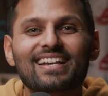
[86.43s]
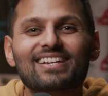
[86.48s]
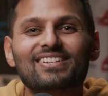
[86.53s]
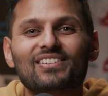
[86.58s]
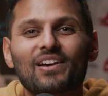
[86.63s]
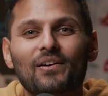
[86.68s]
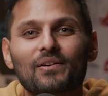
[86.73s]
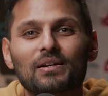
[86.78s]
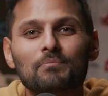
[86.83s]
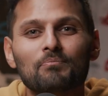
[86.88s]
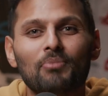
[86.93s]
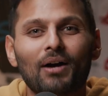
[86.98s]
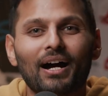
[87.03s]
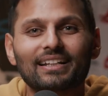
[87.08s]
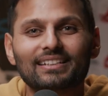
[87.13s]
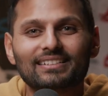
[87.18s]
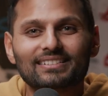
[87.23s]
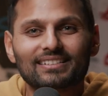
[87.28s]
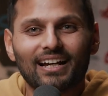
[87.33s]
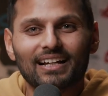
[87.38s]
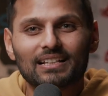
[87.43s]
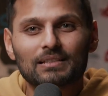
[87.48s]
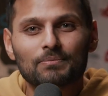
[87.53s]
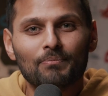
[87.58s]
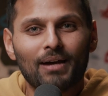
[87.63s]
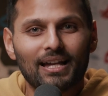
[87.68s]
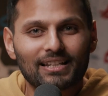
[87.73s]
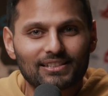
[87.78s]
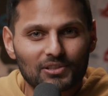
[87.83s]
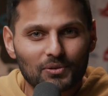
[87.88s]
sharing bite sized
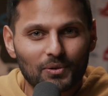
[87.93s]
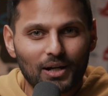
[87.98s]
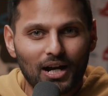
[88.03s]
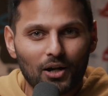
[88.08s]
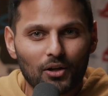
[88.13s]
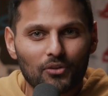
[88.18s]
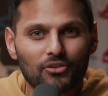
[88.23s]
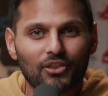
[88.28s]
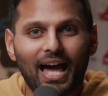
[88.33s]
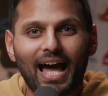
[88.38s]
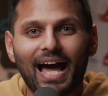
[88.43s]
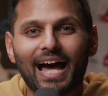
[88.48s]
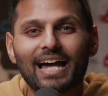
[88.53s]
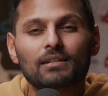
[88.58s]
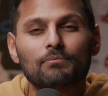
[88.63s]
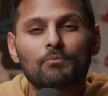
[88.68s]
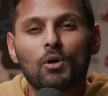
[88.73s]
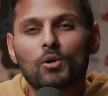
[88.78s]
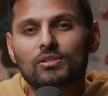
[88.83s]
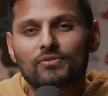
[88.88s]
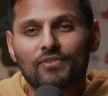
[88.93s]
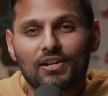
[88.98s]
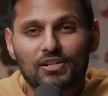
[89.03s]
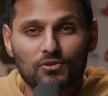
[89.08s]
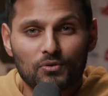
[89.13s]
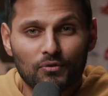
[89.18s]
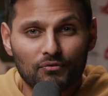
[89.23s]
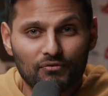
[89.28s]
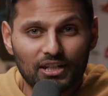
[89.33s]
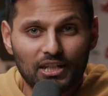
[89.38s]
mental health and
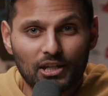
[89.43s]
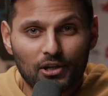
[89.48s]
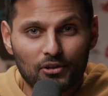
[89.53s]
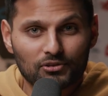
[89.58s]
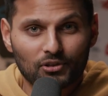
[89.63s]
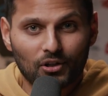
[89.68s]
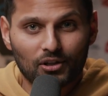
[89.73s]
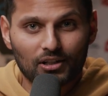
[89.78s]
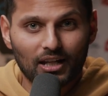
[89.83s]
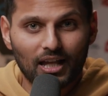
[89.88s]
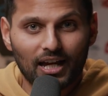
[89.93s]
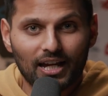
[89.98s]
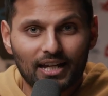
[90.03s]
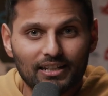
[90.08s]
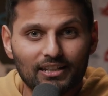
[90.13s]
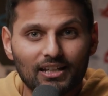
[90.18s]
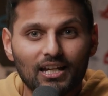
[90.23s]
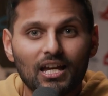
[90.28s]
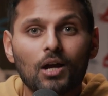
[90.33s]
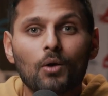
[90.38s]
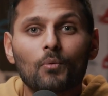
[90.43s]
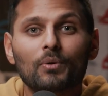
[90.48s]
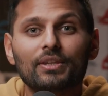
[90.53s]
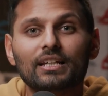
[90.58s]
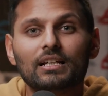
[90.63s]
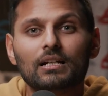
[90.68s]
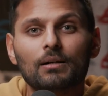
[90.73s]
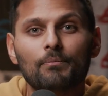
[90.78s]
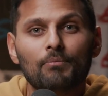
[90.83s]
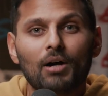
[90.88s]
motivational videos online with
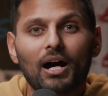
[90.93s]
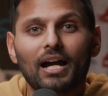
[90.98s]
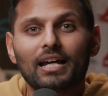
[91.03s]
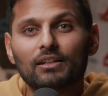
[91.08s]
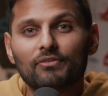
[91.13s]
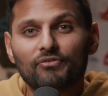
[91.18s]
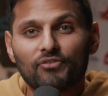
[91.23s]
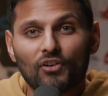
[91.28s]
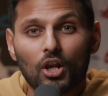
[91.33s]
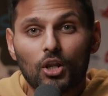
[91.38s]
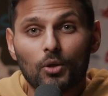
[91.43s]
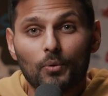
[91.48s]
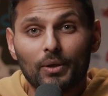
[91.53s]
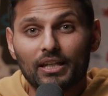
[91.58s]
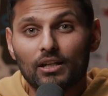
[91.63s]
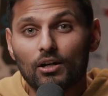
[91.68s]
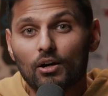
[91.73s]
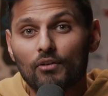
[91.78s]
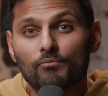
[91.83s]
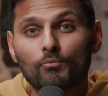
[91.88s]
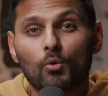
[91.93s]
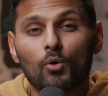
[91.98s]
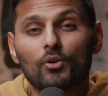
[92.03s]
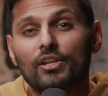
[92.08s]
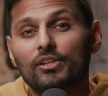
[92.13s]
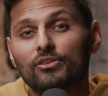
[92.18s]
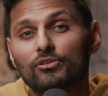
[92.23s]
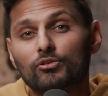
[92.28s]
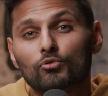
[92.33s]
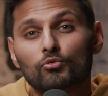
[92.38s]
a combined following of more
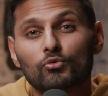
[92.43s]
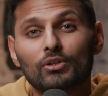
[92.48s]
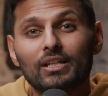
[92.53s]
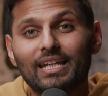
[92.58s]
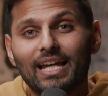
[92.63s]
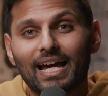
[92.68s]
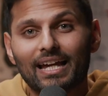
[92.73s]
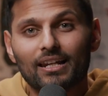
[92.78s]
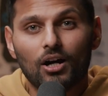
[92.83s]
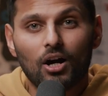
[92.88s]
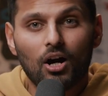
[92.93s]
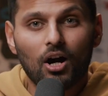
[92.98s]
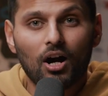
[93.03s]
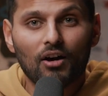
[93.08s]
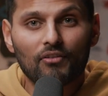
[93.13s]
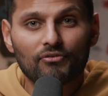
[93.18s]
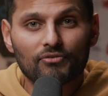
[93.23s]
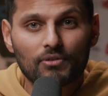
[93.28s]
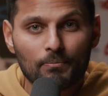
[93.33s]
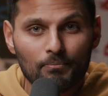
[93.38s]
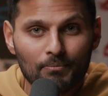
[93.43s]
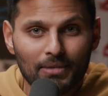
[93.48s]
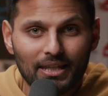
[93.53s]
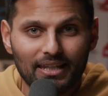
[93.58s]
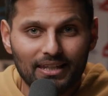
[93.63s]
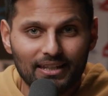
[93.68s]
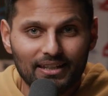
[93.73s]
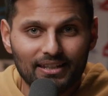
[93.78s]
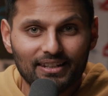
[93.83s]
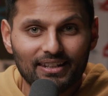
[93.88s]
than 3.5
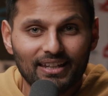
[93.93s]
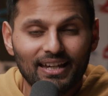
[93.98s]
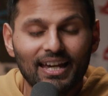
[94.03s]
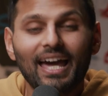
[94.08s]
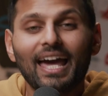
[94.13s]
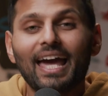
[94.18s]
million.